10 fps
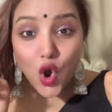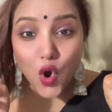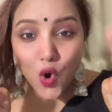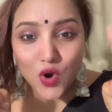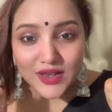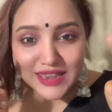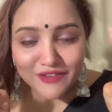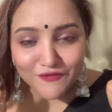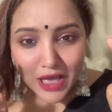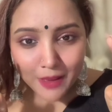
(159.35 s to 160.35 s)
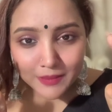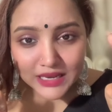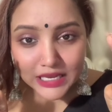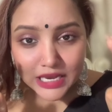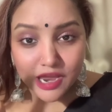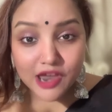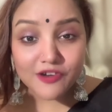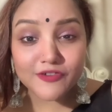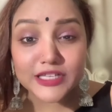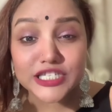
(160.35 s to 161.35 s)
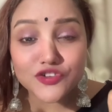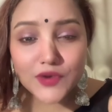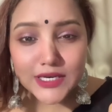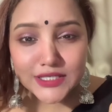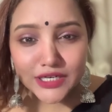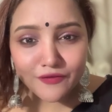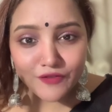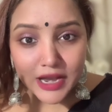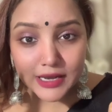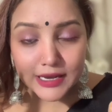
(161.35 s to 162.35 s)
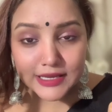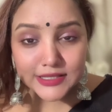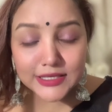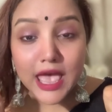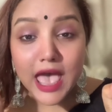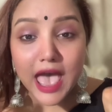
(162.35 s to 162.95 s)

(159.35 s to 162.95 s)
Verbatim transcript: only family, restricted friend list,